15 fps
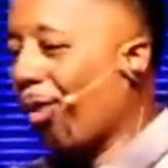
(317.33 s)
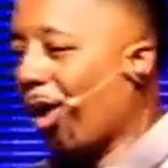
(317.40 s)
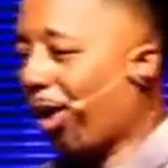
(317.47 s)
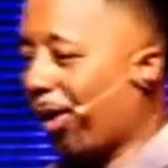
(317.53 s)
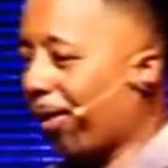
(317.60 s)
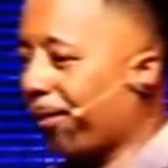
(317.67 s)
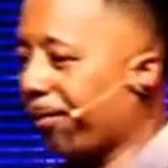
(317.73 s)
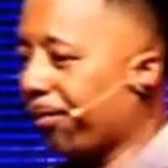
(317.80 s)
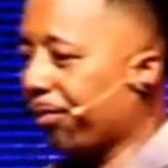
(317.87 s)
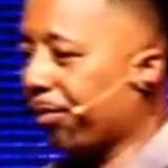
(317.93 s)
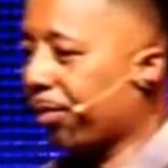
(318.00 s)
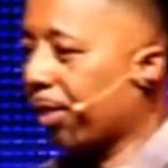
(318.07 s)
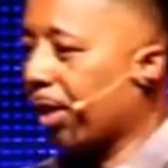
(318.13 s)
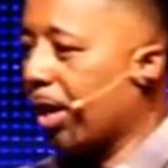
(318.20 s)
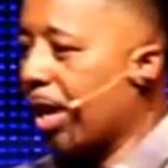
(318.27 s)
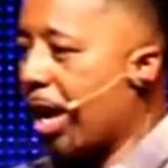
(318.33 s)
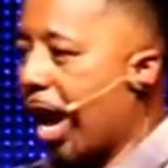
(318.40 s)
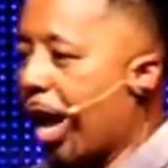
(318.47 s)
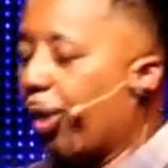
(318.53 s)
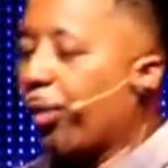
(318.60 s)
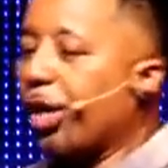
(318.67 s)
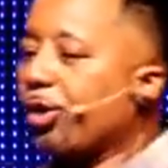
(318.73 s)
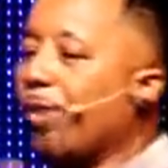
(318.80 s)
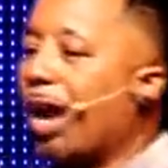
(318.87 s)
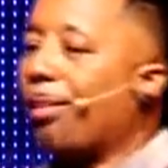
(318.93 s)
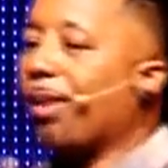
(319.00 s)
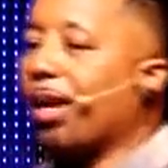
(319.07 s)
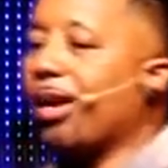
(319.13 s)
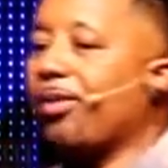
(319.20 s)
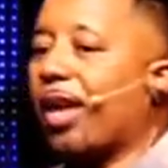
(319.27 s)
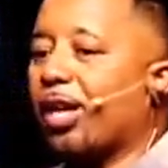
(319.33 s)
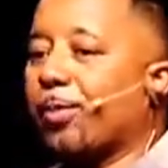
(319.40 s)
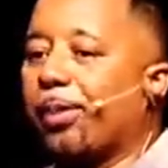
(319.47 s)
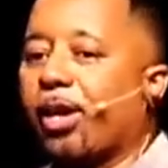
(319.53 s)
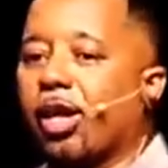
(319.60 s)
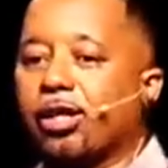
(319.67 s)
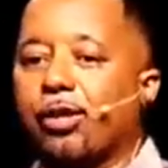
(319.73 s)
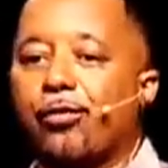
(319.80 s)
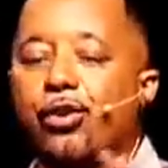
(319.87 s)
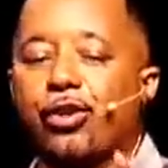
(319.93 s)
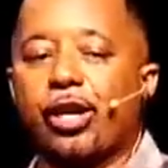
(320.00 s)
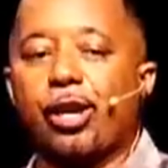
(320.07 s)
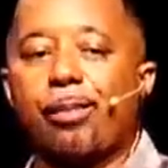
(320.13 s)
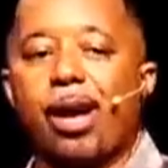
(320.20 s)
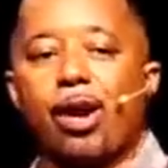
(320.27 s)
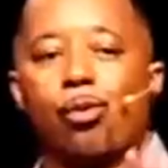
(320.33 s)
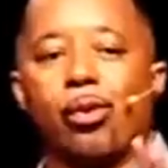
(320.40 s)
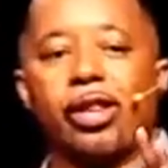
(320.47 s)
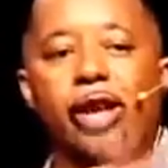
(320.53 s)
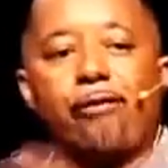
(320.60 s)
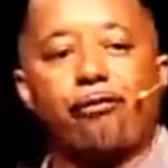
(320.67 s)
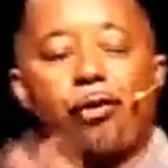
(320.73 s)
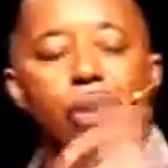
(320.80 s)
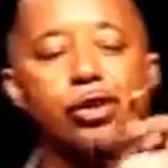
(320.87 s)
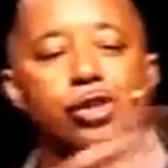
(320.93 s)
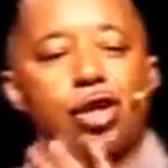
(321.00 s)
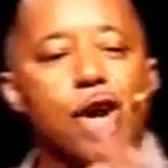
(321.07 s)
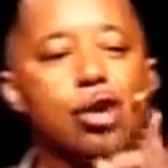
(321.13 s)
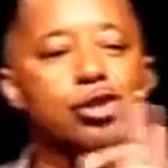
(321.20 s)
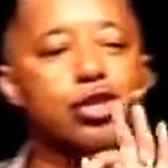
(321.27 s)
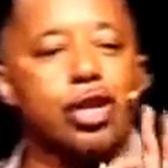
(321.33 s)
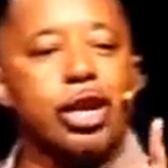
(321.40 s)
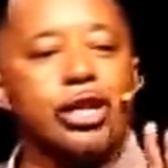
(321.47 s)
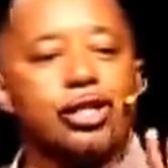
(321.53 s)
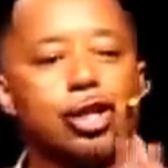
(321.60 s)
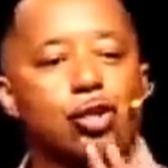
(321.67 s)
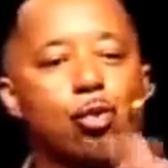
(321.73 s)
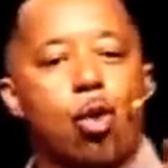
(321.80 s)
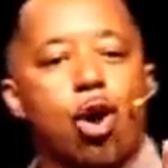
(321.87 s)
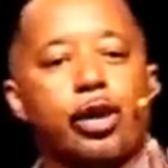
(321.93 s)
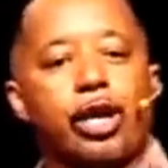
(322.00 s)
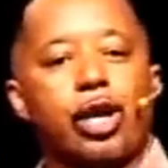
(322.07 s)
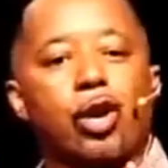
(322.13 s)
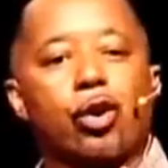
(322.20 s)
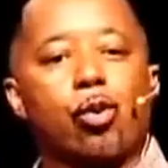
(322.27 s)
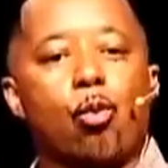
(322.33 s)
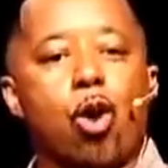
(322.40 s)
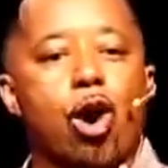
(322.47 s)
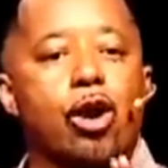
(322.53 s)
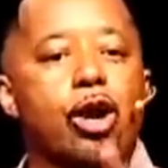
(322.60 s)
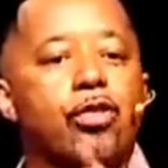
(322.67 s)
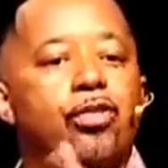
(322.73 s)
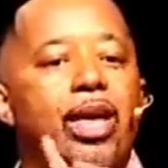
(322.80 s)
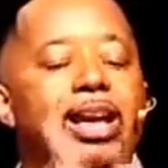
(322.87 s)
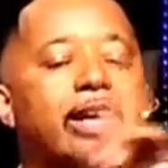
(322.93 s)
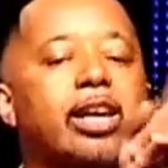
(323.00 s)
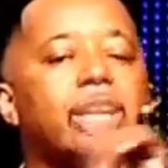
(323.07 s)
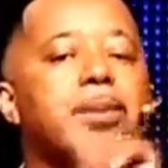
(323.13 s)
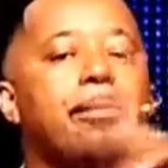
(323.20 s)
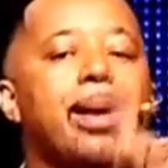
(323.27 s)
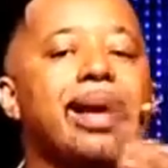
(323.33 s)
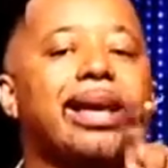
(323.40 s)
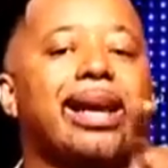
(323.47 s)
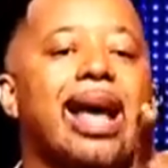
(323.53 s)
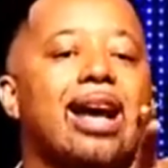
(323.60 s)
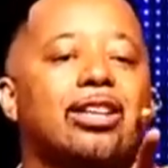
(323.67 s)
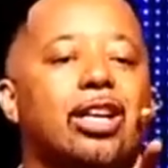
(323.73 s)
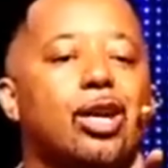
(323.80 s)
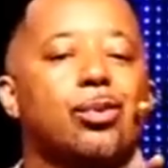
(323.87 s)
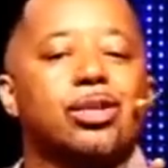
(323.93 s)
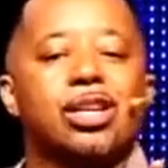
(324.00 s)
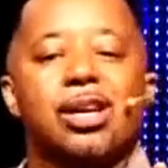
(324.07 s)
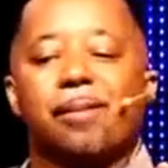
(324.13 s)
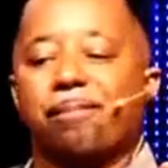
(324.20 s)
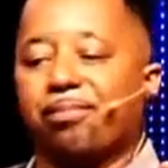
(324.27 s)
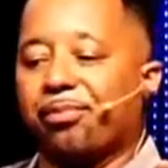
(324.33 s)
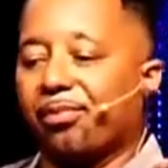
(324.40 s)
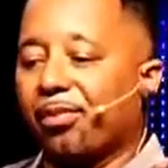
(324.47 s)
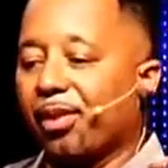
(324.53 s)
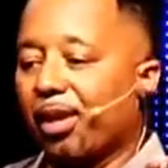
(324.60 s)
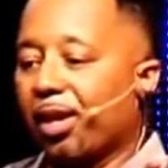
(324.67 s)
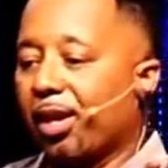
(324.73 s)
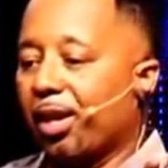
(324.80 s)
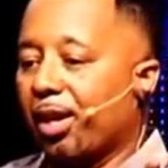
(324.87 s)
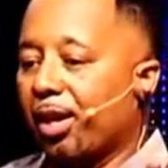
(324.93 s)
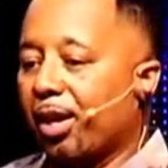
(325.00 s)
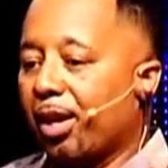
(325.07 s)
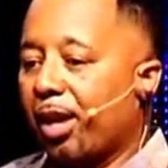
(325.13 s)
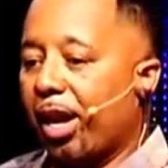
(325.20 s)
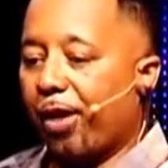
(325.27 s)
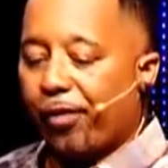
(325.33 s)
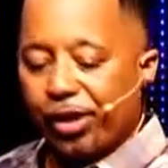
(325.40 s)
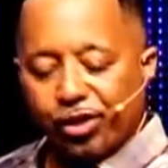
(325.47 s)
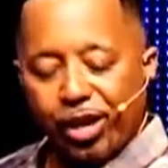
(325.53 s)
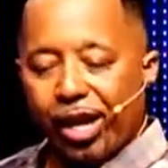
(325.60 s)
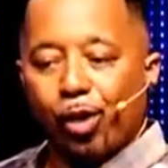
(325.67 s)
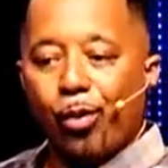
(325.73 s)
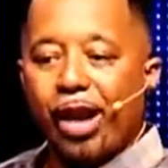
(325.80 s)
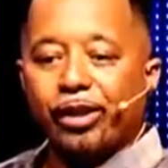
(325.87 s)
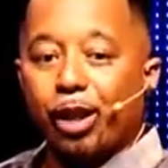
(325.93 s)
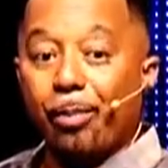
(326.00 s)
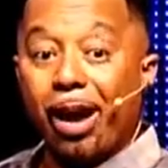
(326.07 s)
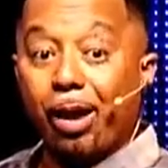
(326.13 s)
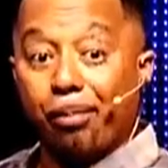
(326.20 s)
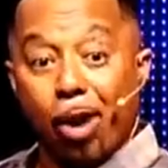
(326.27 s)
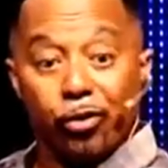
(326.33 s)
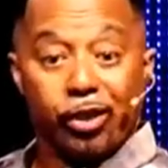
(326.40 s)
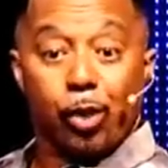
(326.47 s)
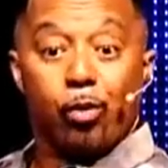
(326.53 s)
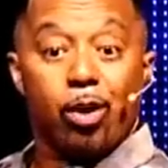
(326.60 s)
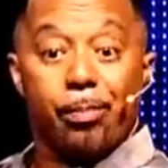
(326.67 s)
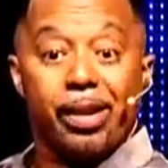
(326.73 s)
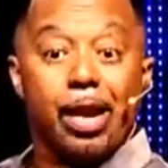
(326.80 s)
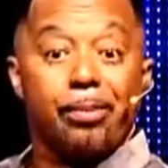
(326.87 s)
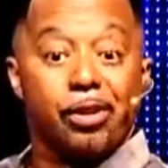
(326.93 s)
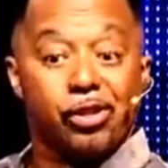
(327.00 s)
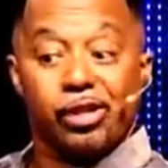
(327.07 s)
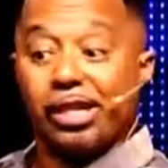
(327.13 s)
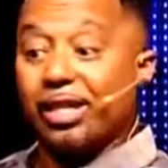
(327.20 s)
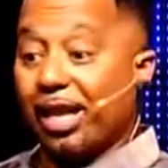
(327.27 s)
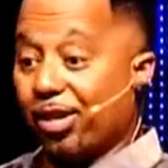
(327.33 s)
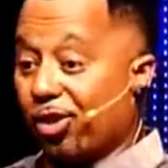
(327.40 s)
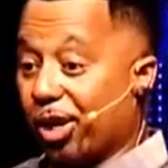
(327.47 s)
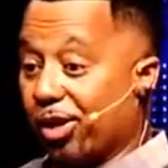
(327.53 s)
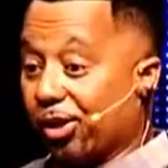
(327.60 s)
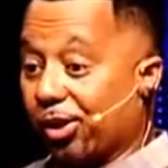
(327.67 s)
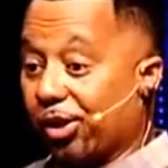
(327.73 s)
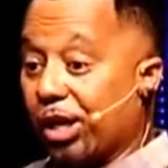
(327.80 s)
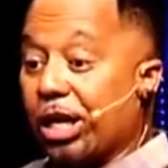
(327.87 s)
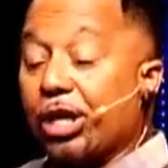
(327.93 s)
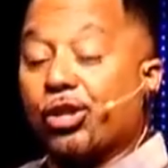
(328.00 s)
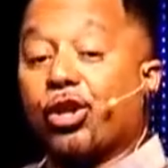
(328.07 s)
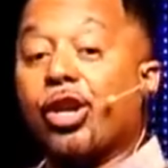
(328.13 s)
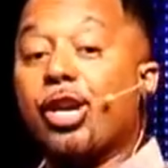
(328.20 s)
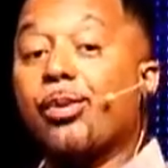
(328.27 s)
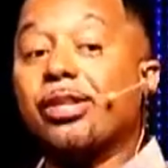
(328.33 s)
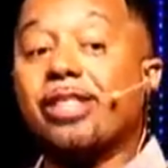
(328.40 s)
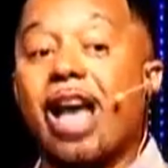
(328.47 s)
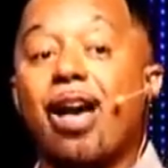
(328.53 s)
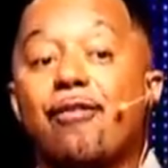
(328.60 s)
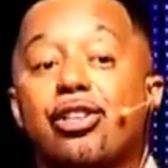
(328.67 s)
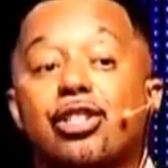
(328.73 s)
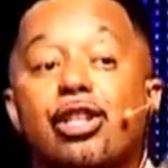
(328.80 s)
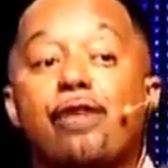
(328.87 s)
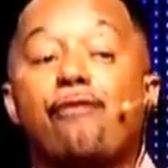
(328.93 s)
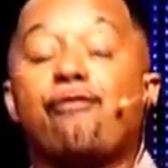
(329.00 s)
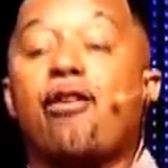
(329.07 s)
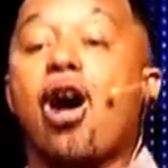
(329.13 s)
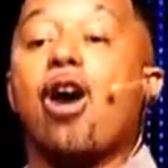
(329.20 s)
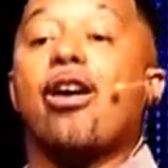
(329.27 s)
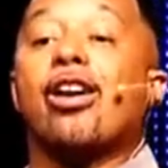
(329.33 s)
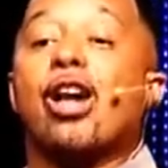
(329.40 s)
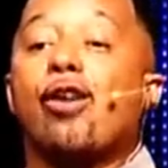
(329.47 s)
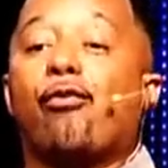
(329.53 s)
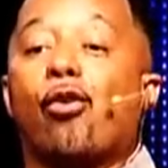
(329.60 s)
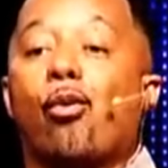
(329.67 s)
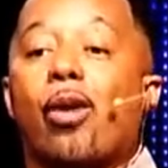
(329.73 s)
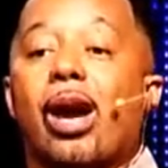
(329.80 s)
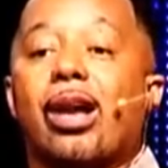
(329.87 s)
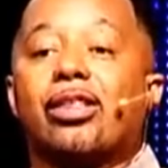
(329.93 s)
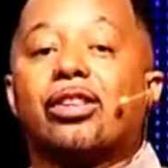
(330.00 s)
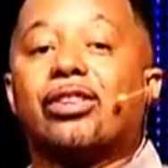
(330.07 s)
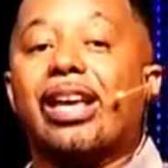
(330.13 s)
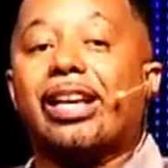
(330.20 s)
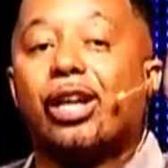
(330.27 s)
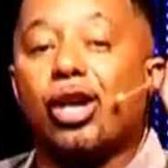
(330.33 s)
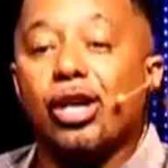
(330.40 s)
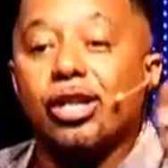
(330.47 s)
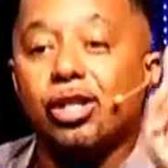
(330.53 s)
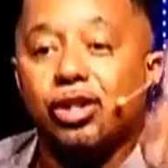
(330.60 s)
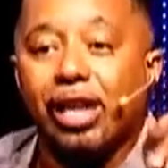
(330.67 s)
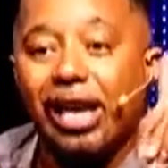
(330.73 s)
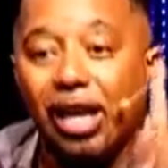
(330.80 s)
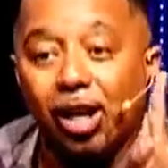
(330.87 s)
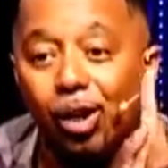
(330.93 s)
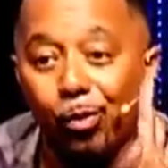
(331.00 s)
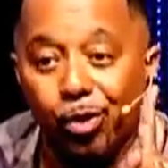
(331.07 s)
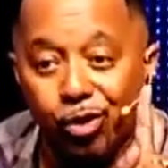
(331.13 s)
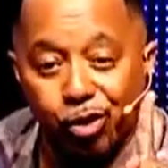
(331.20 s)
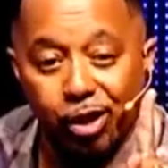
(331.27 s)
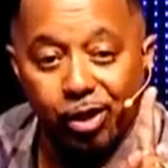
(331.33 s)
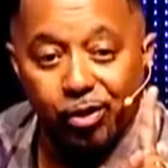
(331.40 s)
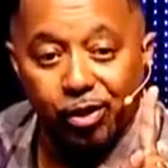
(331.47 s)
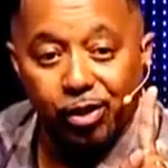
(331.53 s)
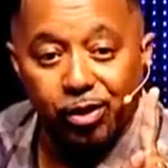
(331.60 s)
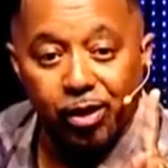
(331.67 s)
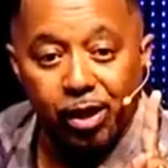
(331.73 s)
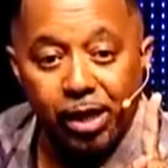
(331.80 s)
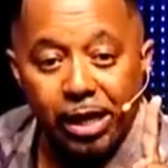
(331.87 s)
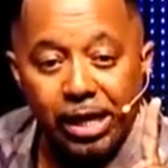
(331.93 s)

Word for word: water. And the reason why I believe that is because if you think about it, when they first saw Jesus walking on the water, they couldn't make it out that it was him. If he's standing right there by the boat, they would have been able to see that Jesus. So he was obviously far enough away that they couldn't tell it was Jesus.